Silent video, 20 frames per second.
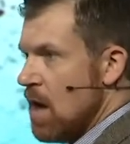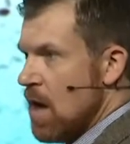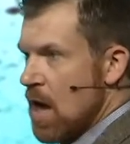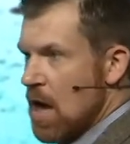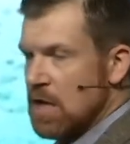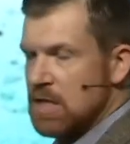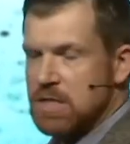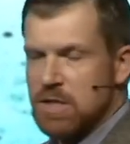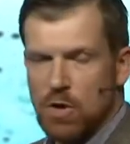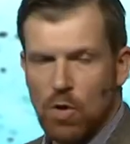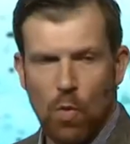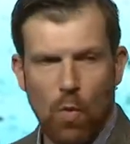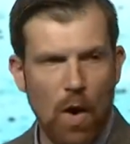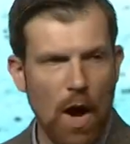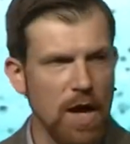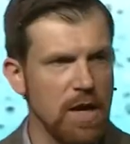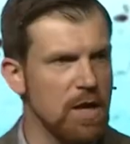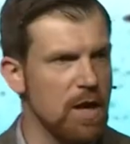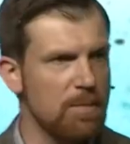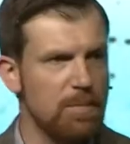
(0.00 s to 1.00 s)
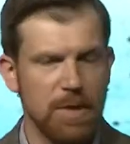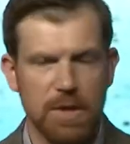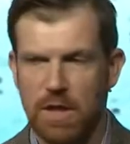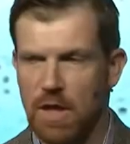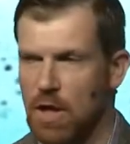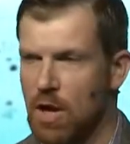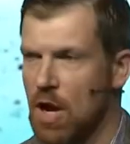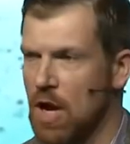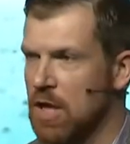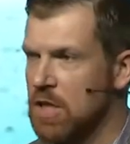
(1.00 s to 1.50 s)
And he's going to wind up in
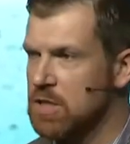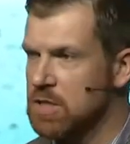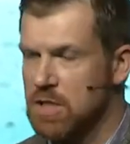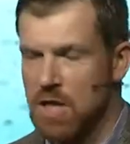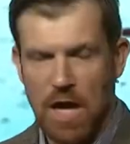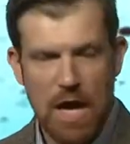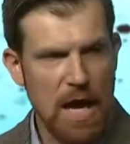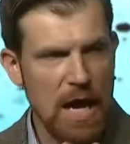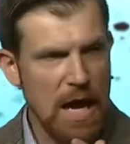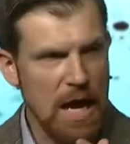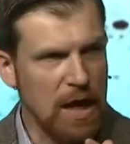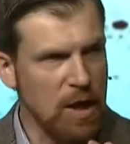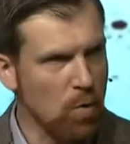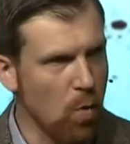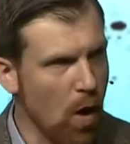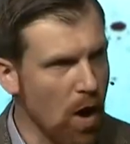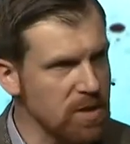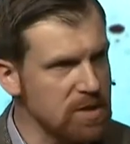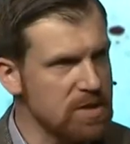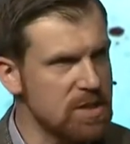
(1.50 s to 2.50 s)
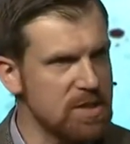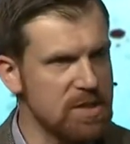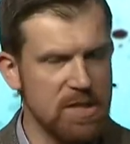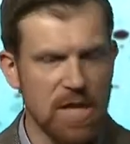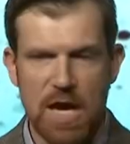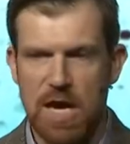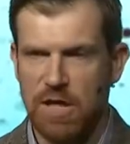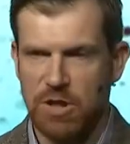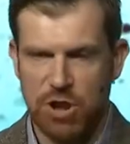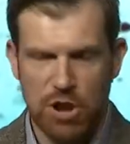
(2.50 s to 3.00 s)
there and he's, he wants the
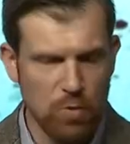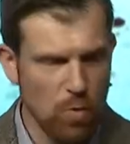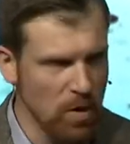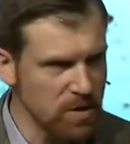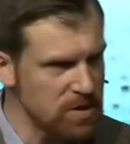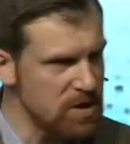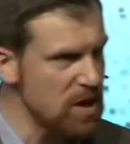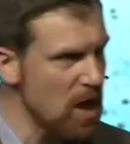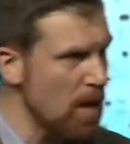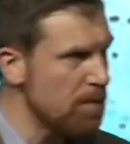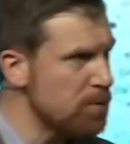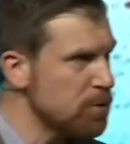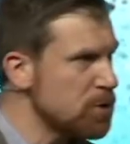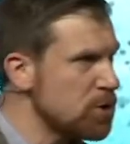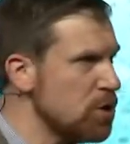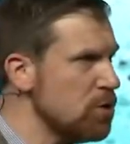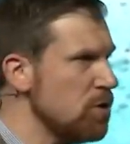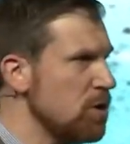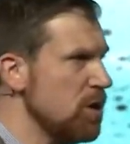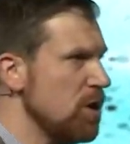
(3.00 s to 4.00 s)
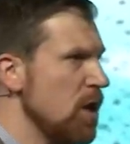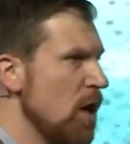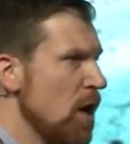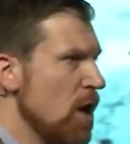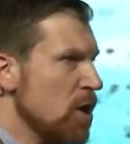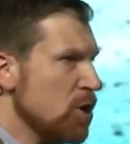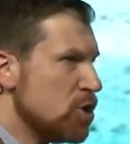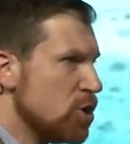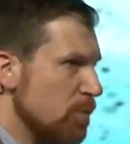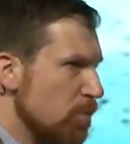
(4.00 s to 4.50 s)
stage, he wants the opportunity
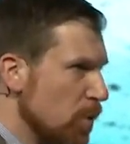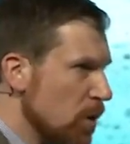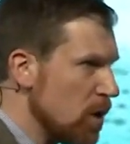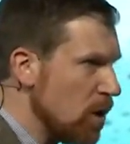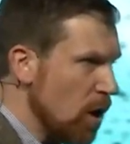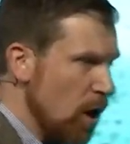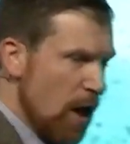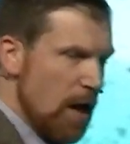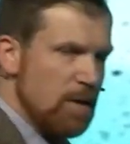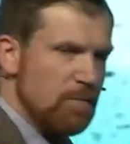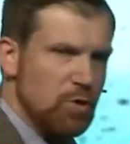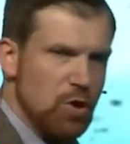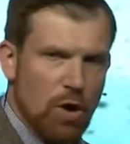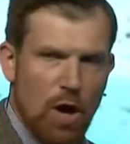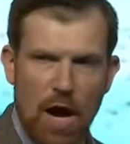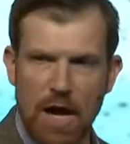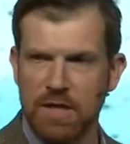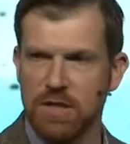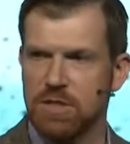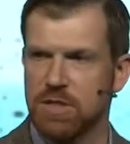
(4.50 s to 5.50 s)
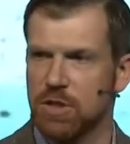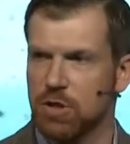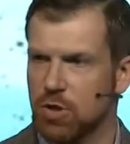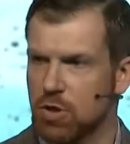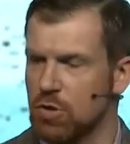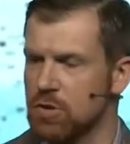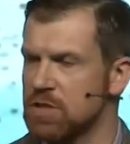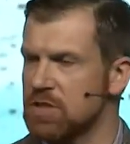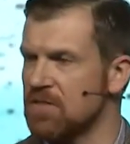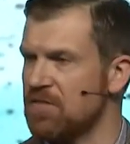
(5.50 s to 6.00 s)
to proclaim Christ
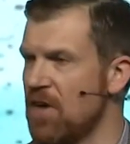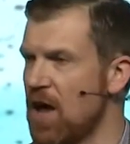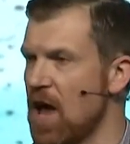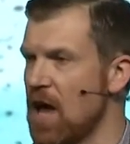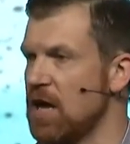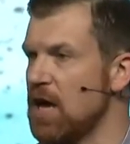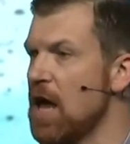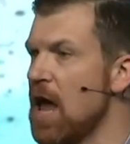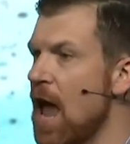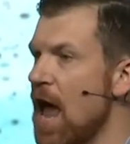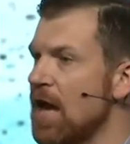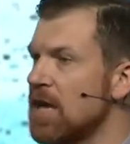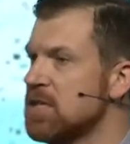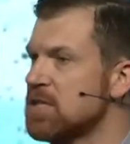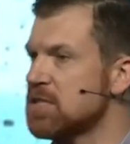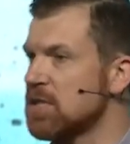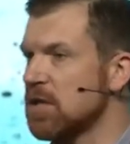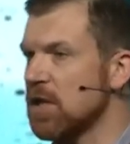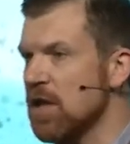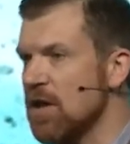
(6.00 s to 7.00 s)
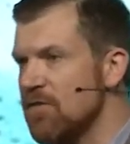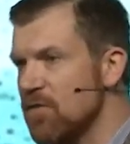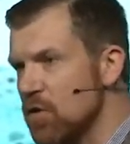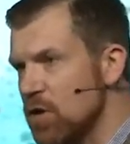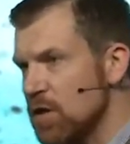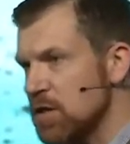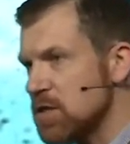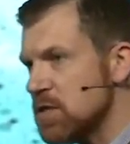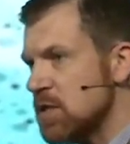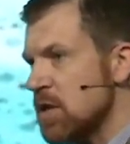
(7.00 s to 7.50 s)
crucified. And his
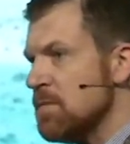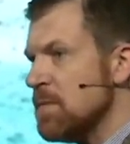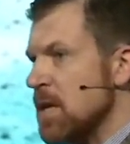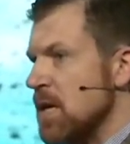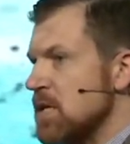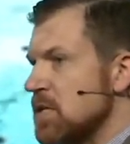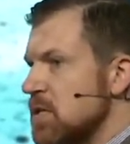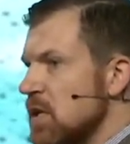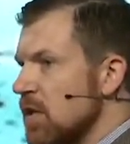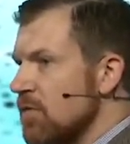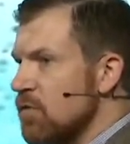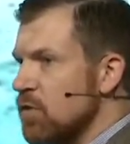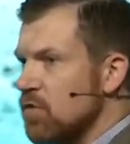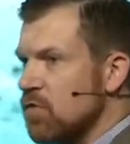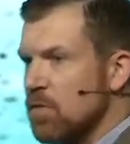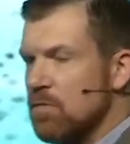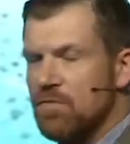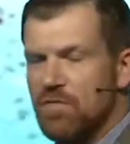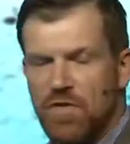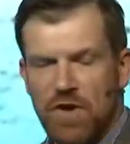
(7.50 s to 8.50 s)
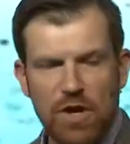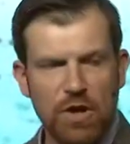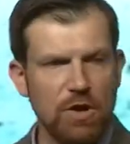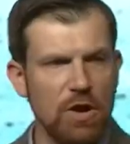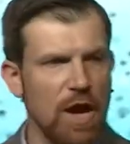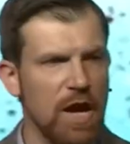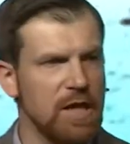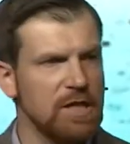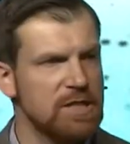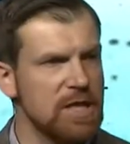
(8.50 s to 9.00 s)
deliverance is deliverance from fear,
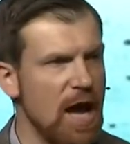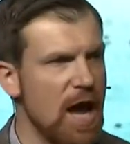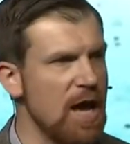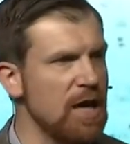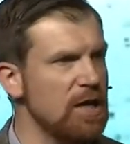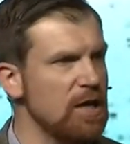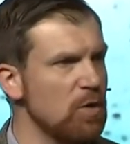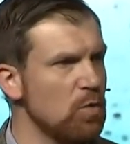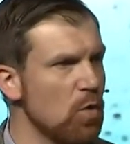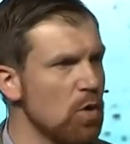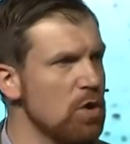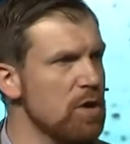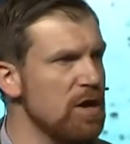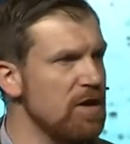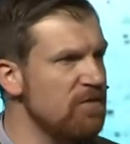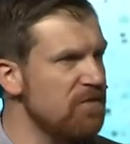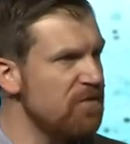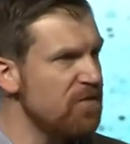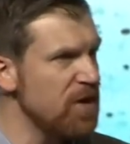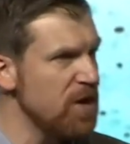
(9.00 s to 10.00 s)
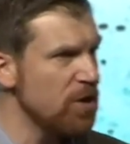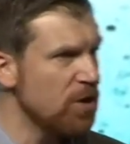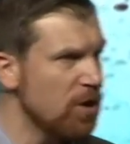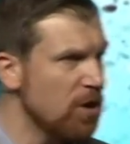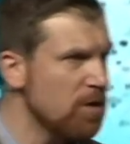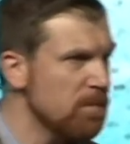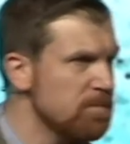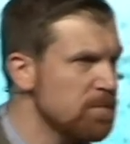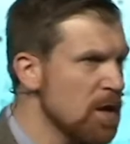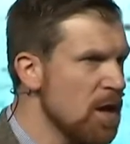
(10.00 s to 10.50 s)
anxiety, and worry.
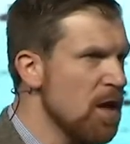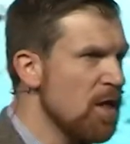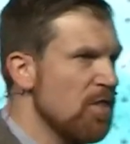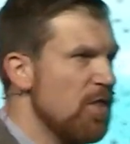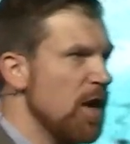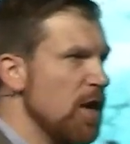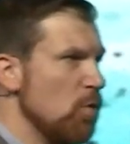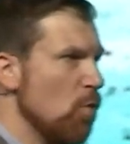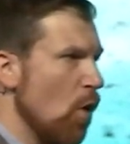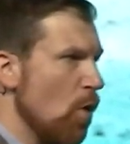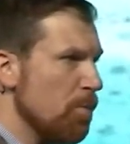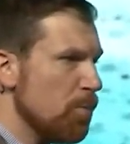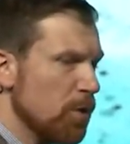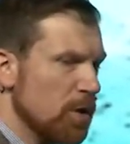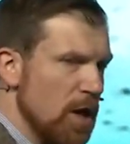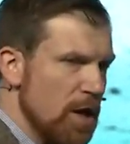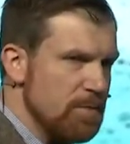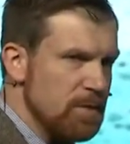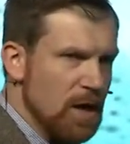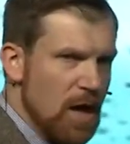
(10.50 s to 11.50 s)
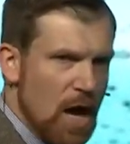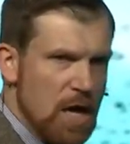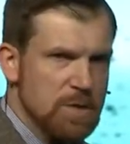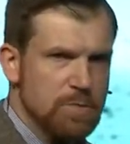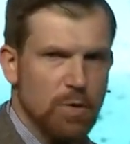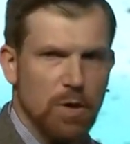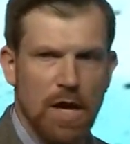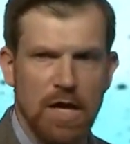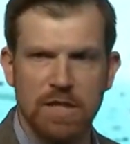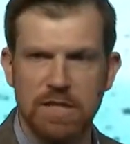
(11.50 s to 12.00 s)
Fear that he won't proclaim the
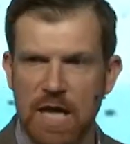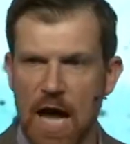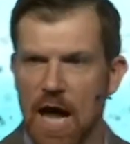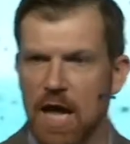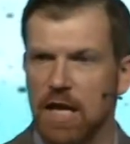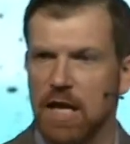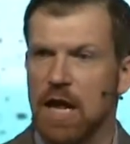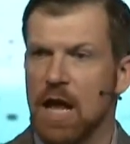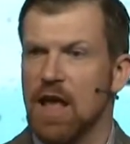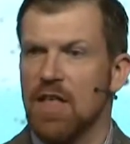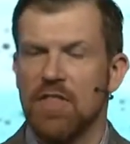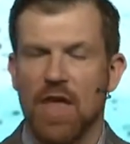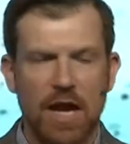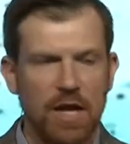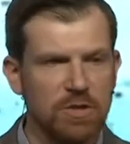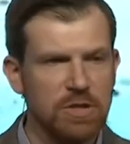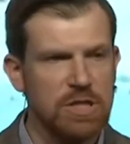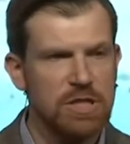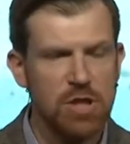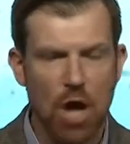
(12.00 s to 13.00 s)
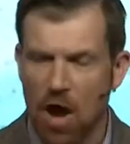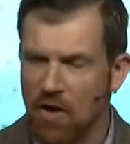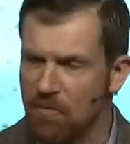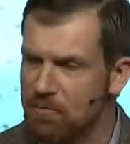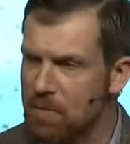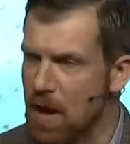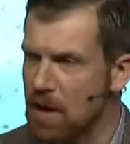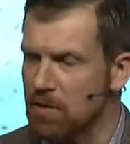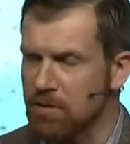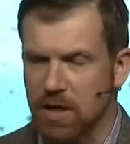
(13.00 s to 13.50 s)
gospel, anxiety that he'll soft
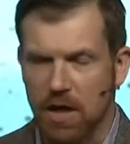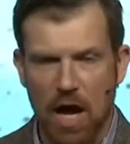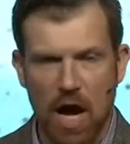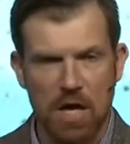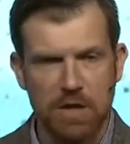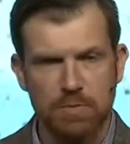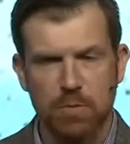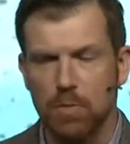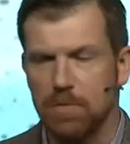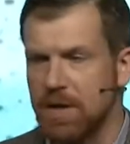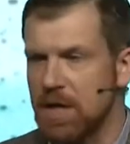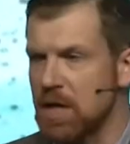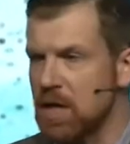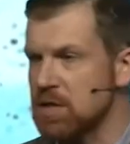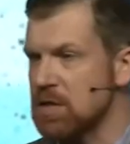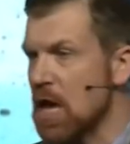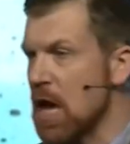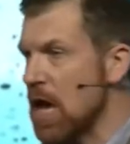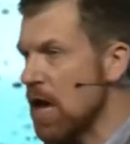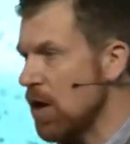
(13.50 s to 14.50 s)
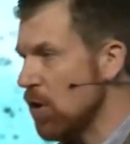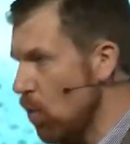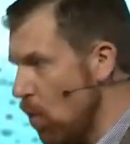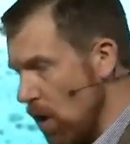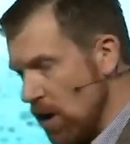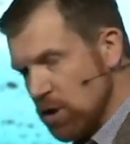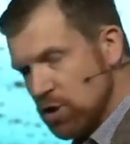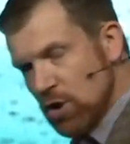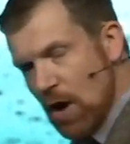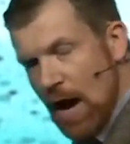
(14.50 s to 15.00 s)
pedal the gospel because he'll
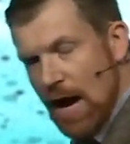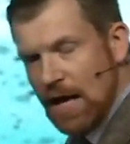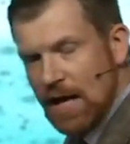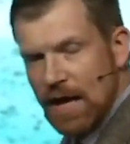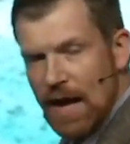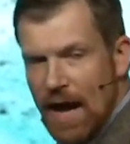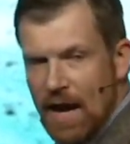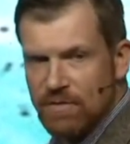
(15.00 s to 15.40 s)
want to try and get out of